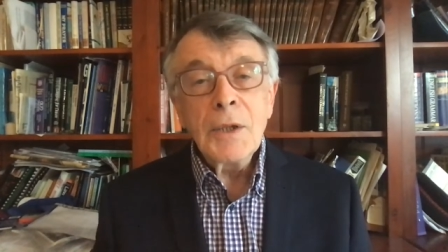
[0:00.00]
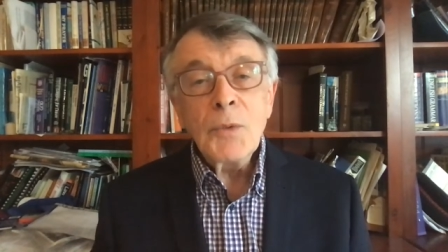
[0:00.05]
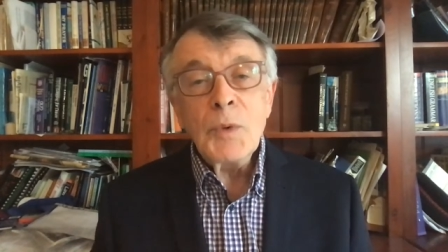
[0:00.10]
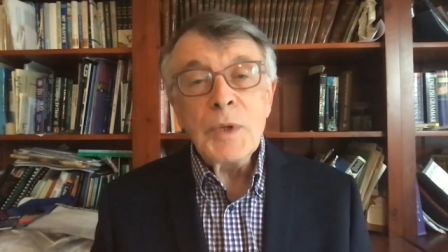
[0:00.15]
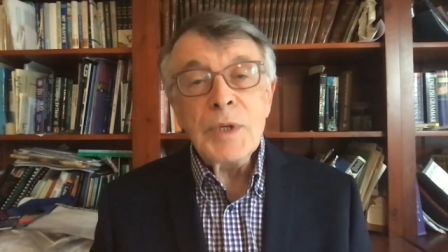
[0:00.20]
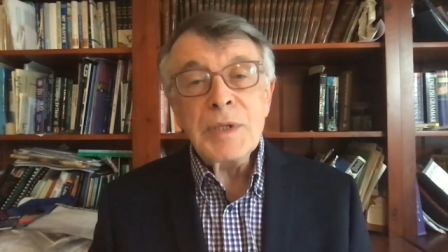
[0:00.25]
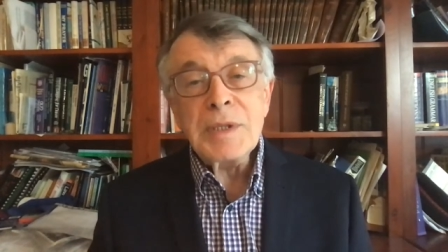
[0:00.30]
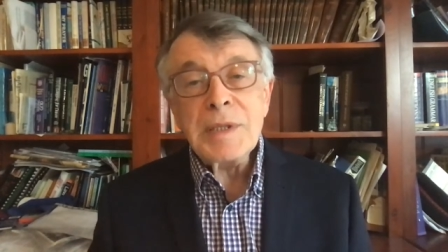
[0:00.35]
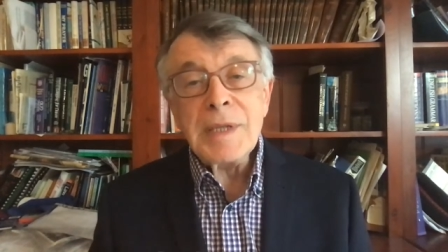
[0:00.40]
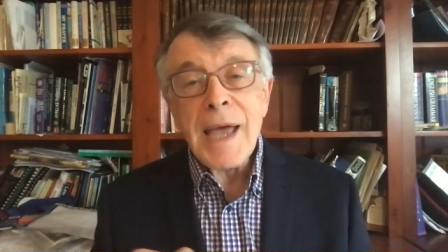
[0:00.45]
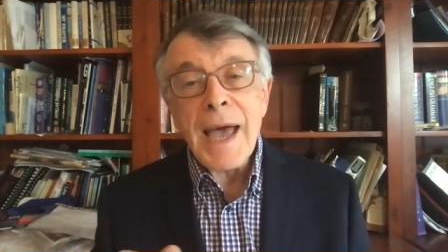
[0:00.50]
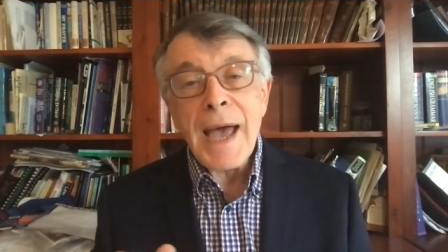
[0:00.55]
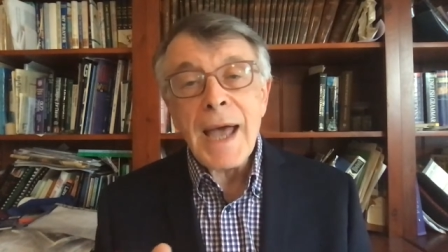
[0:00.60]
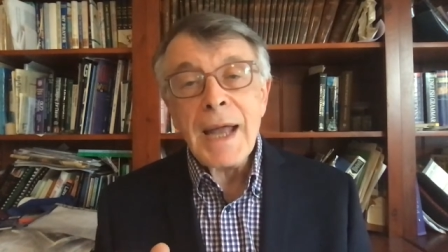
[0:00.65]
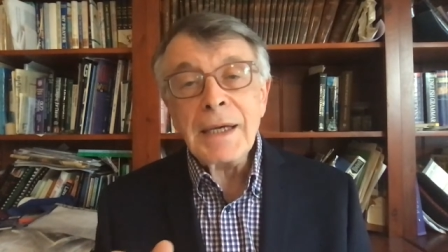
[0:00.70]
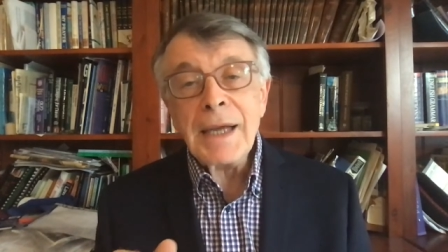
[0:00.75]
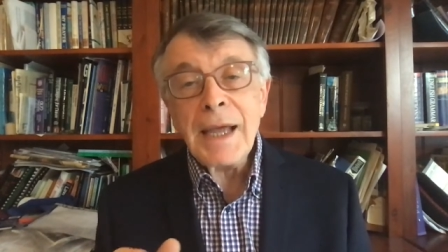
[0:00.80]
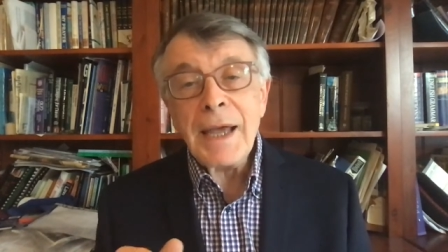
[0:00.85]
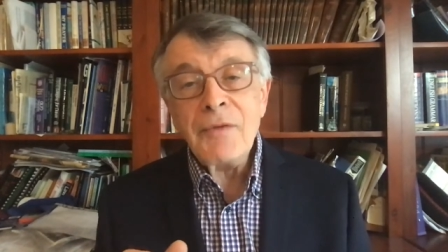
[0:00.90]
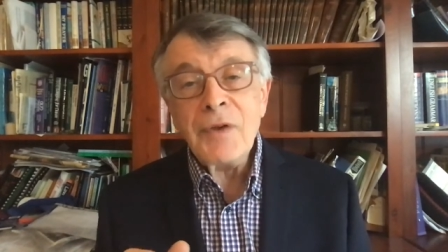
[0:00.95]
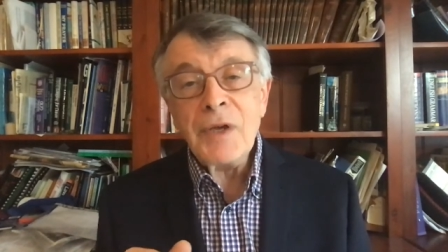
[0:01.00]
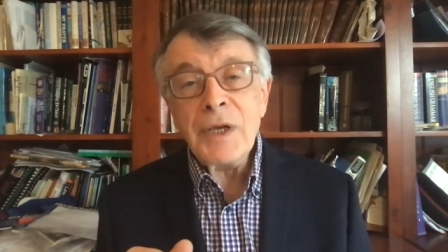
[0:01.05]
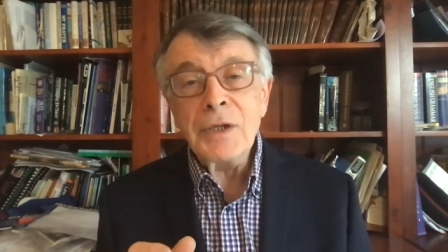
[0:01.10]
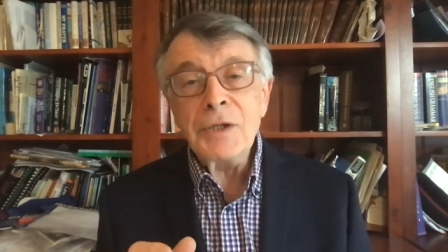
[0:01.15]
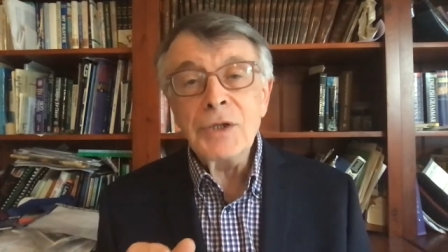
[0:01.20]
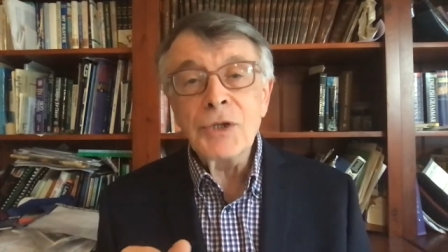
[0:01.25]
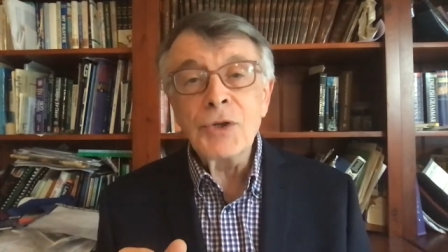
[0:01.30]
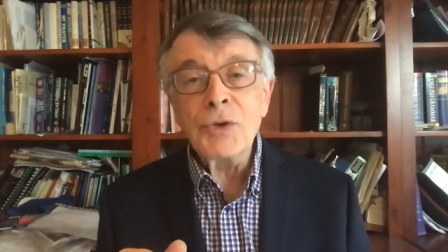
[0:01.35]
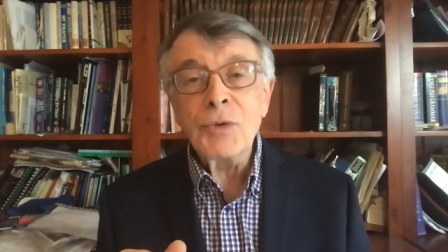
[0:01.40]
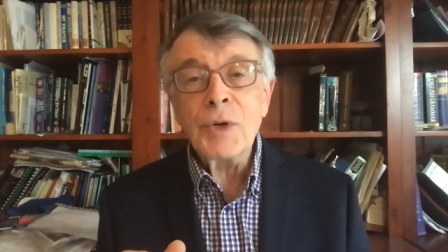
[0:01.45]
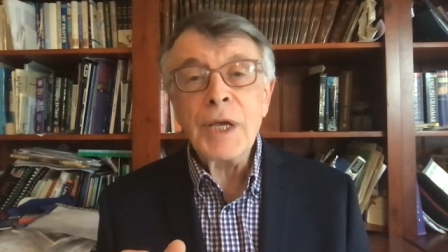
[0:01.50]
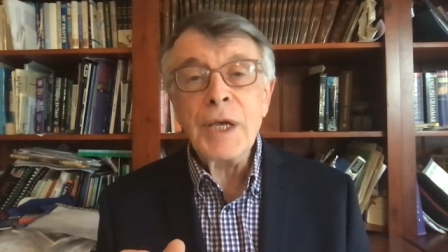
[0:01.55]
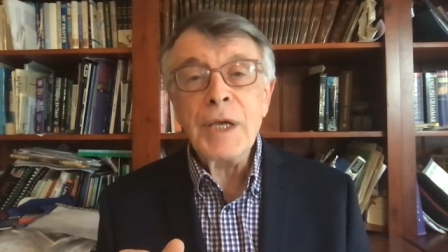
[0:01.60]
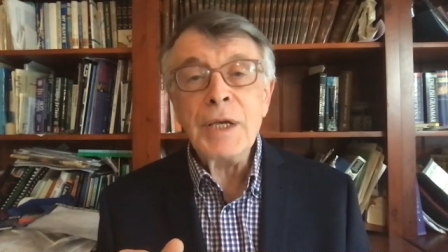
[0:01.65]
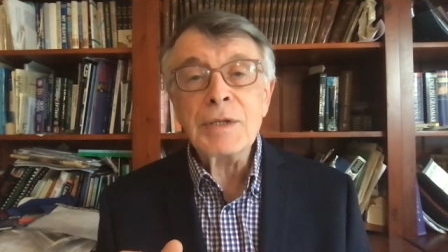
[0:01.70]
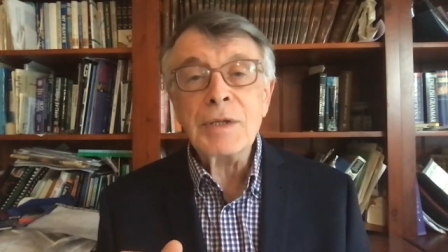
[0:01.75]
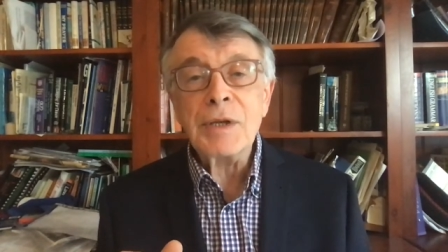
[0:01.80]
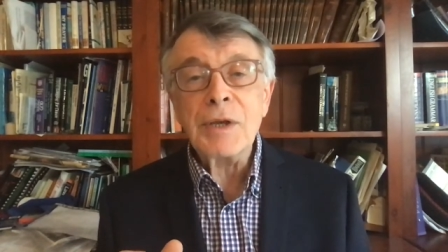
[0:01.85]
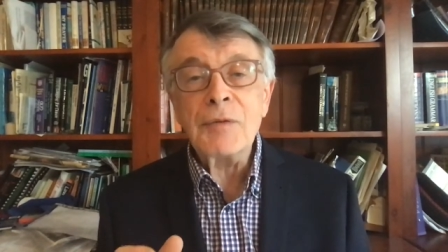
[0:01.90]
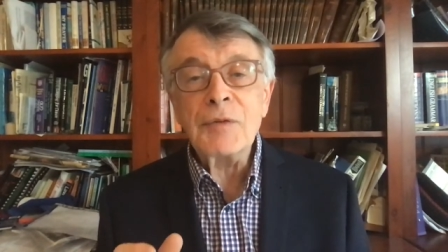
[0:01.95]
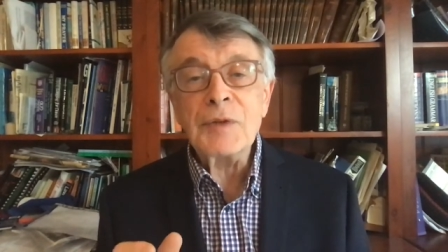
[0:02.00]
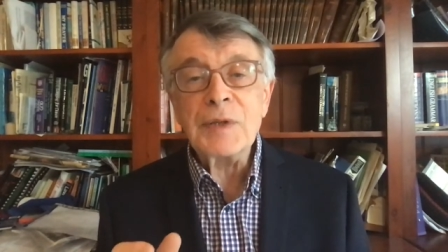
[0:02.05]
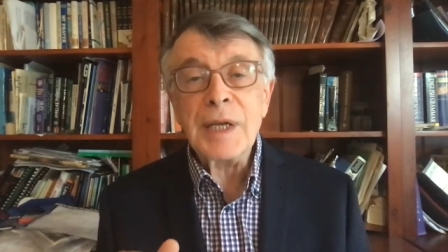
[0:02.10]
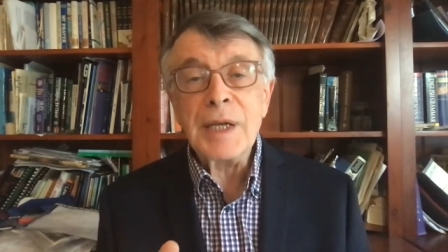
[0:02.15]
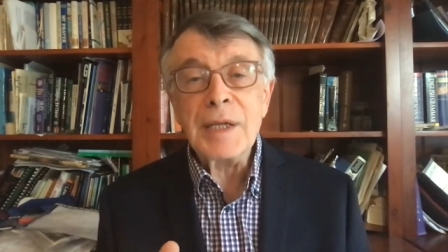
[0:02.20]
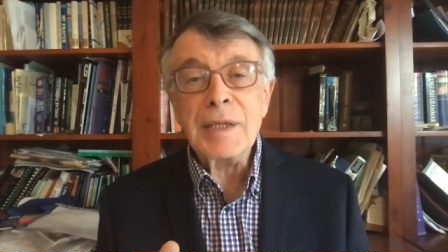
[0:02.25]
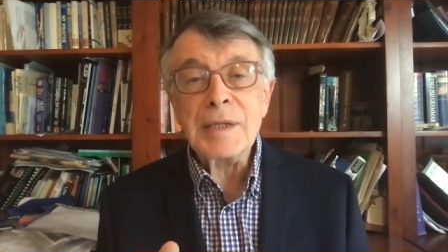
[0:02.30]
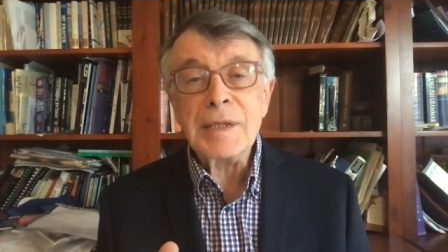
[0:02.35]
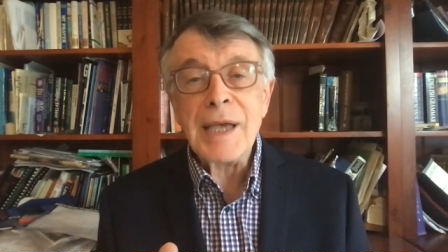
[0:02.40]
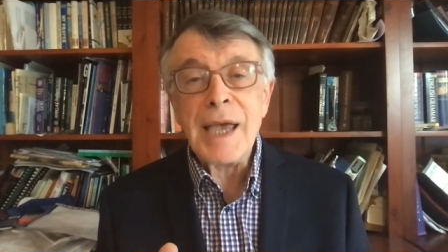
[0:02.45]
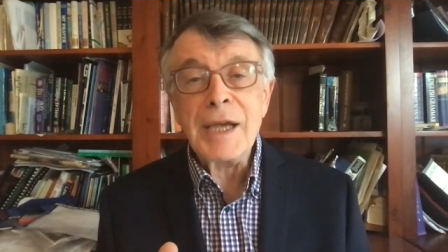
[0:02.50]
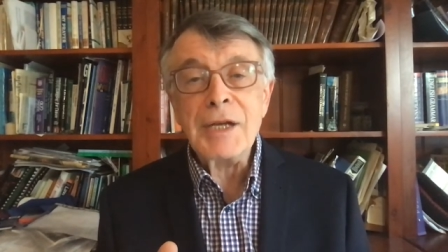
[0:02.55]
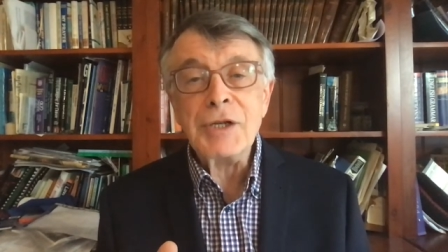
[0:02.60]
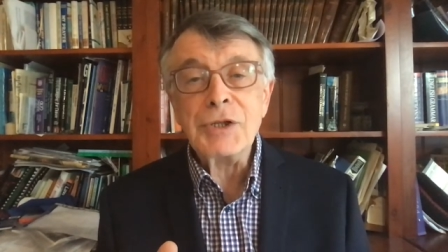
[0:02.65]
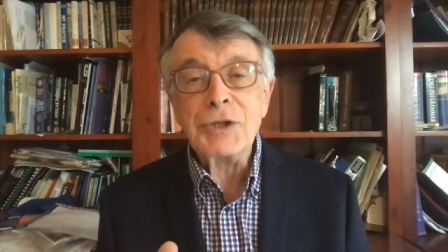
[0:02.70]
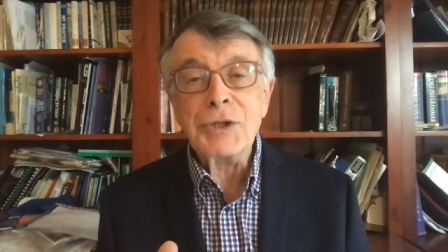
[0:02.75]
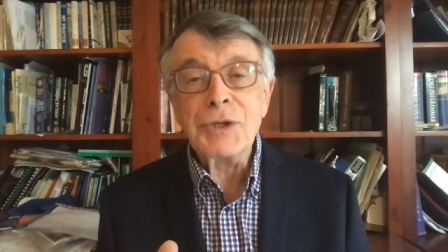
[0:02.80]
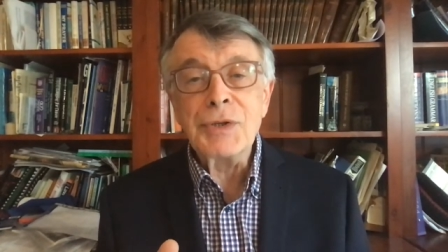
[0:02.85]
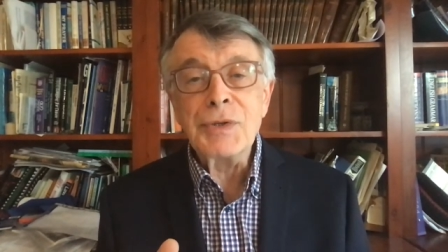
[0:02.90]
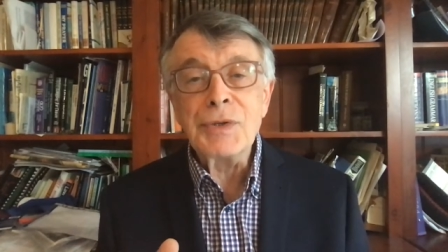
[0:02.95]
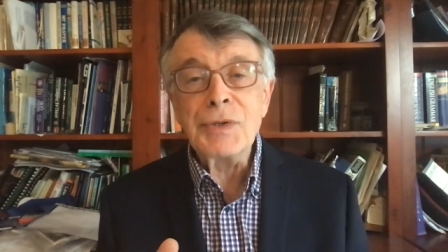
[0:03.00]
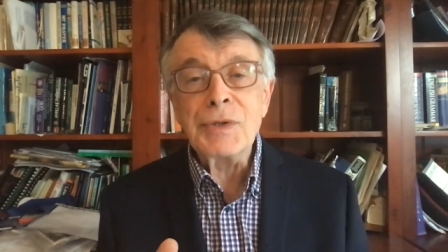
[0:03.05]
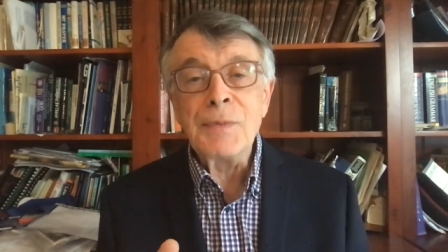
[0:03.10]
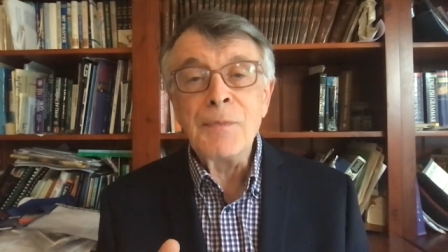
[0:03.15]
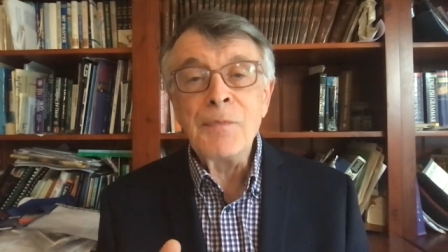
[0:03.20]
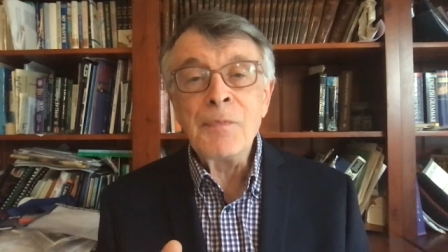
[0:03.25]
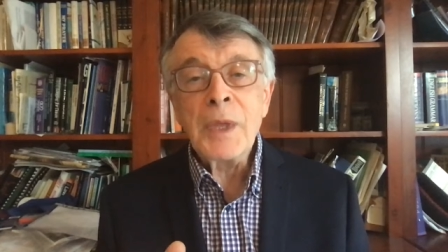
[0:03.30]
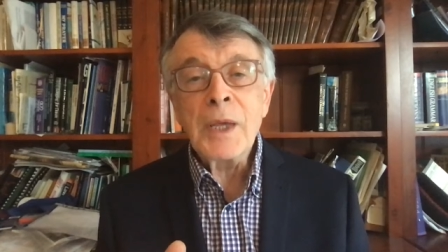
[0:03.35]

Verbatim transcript: We start having degrees of sensations